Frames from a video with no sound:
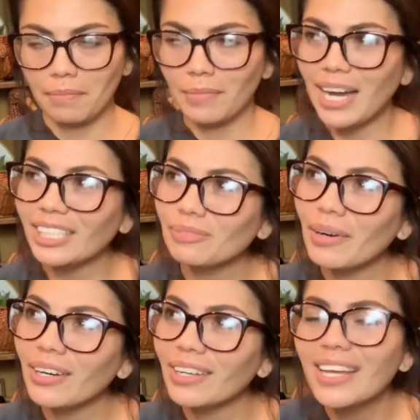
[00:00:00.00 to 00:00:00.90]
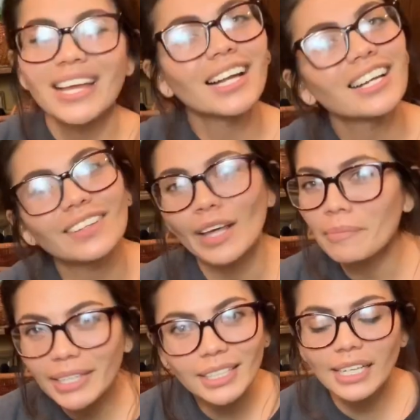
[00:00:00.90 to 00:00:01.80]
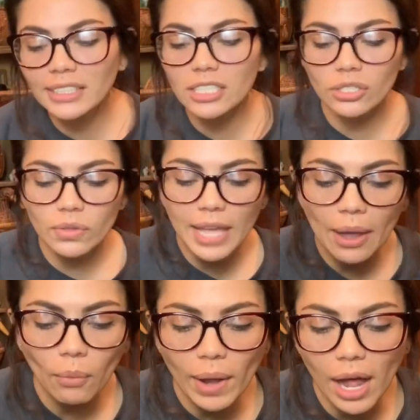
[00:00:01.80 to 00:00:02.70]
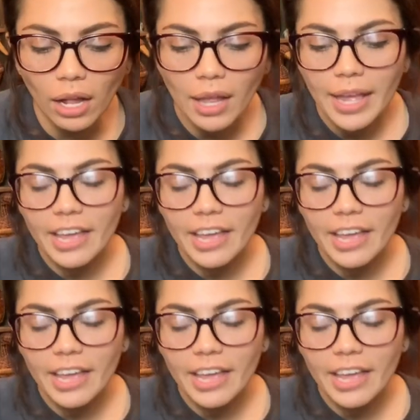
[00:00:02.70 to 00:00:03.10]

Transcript: Poshmark. Columbia doesn't do that well.